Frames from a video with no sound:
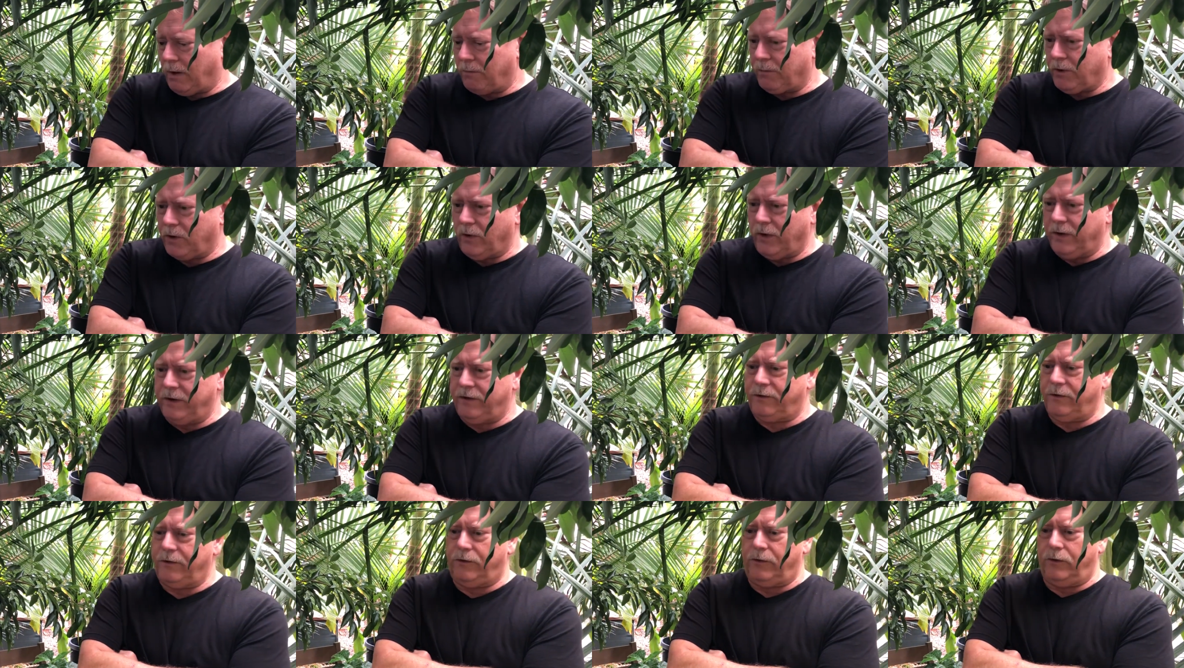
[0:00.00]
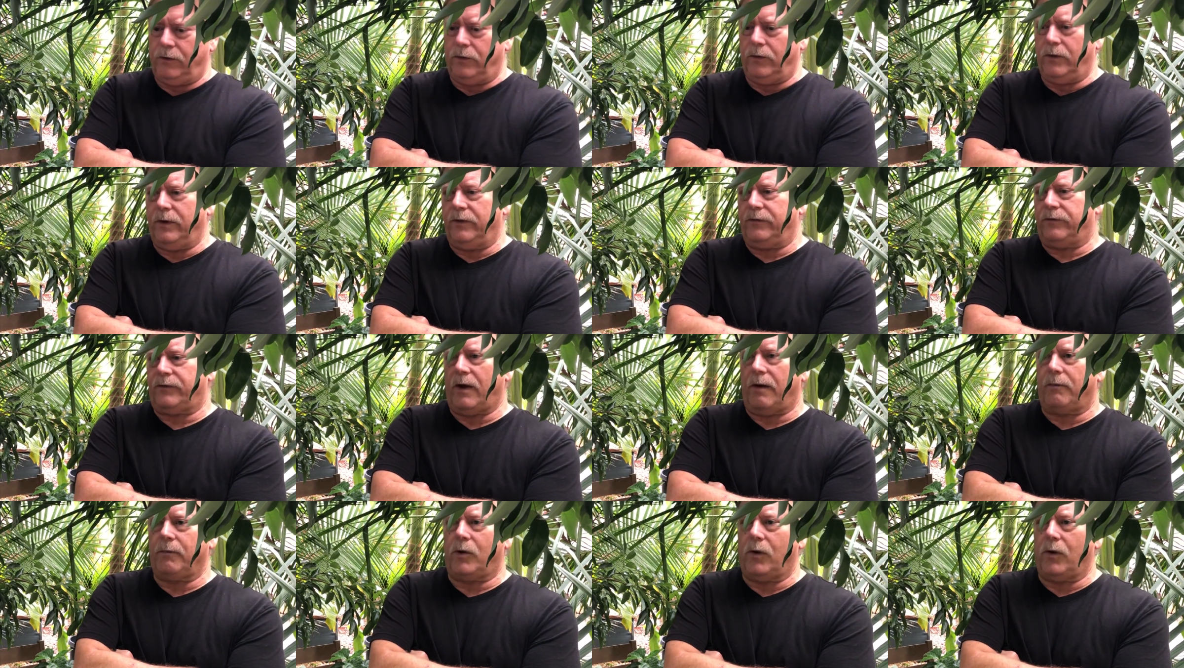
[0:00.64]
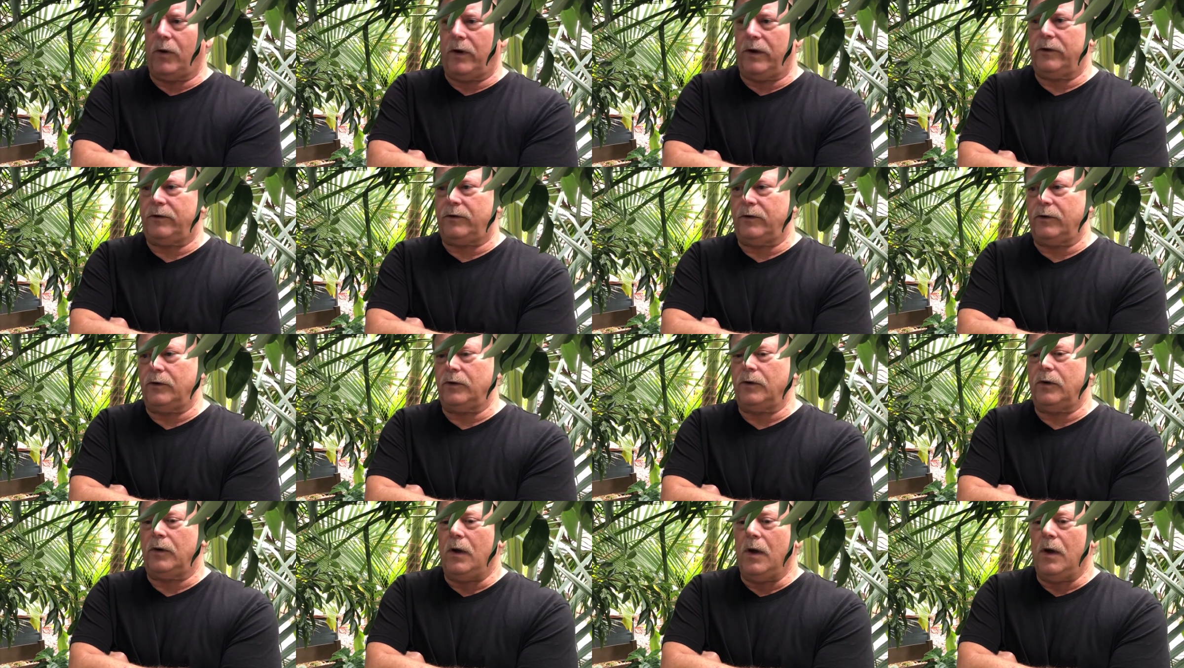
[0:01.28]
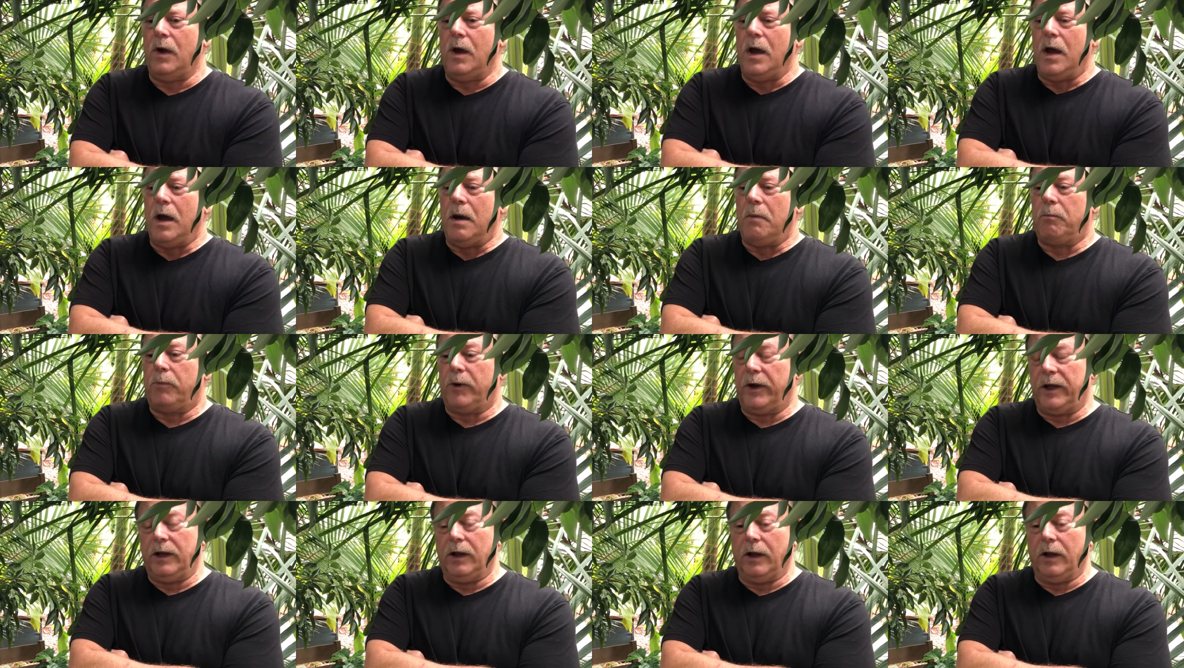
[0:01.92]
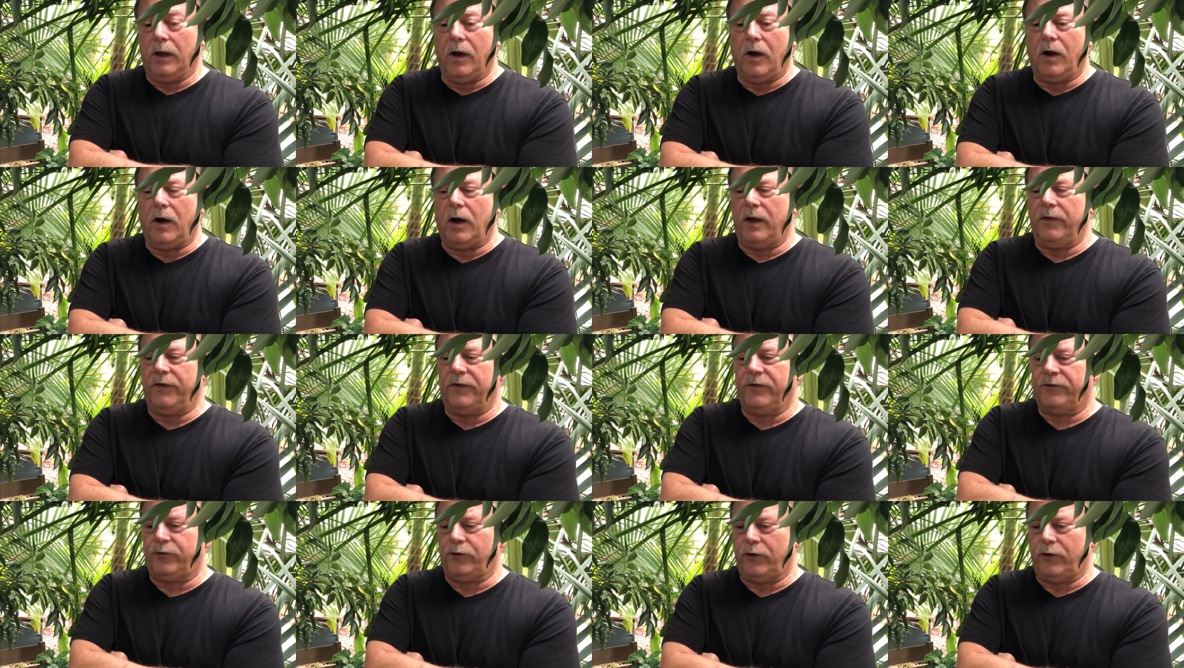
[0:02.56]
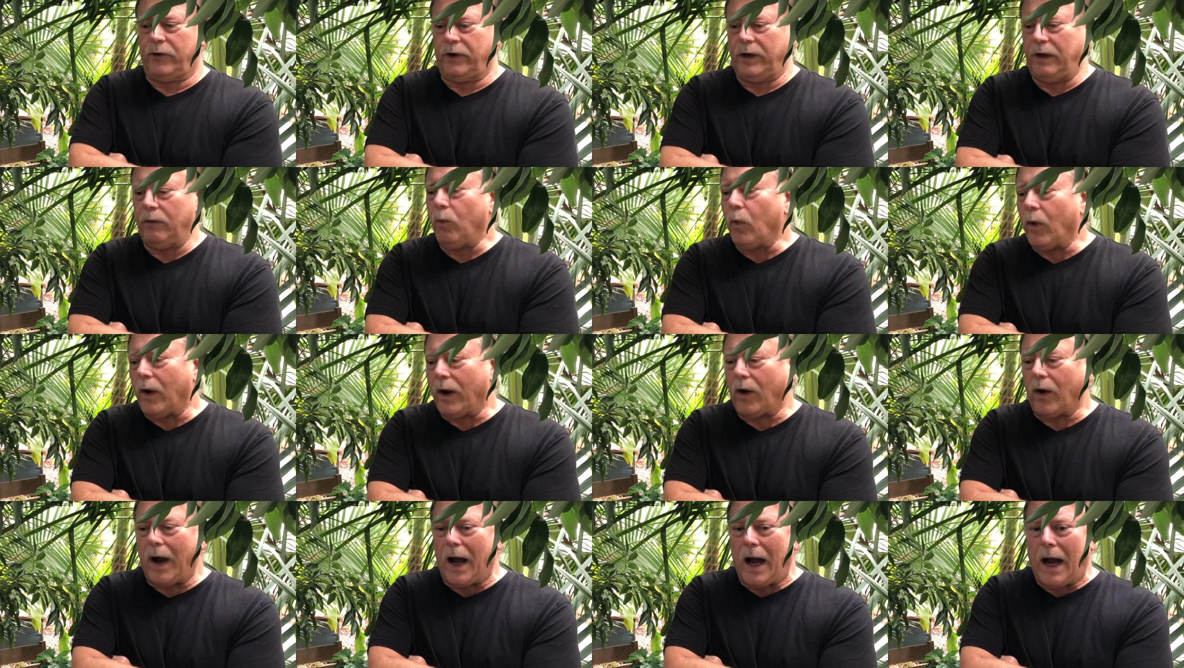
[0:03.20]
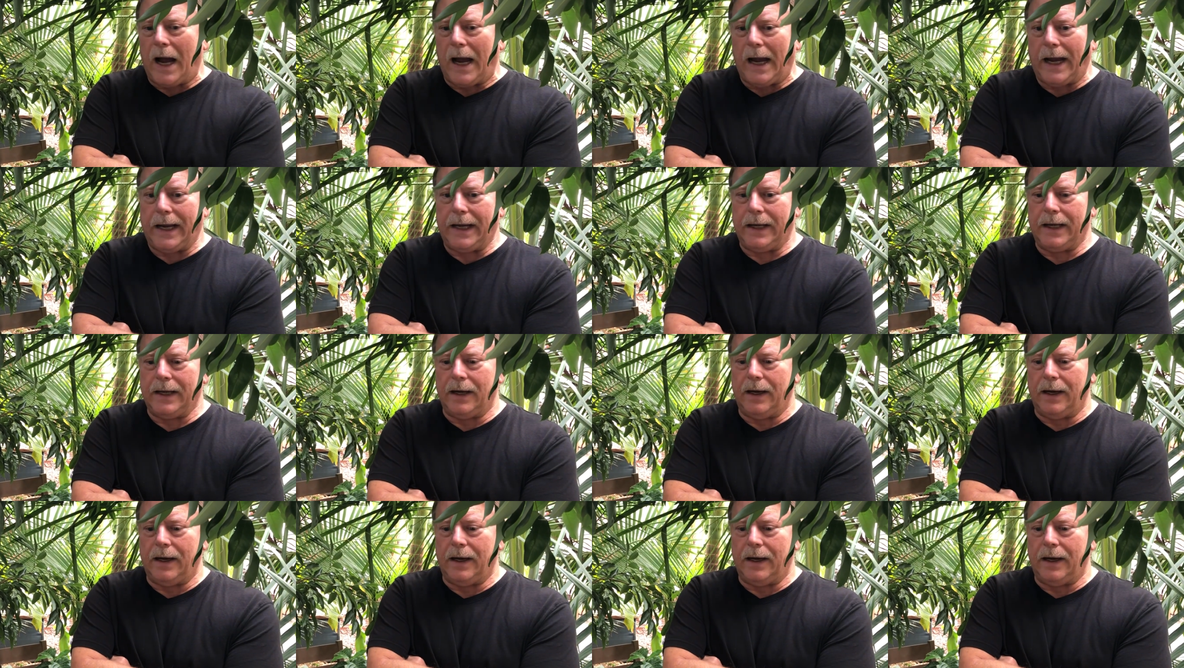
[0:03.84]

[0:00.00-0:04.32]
going to do is I'm going to bring you along on this journey where I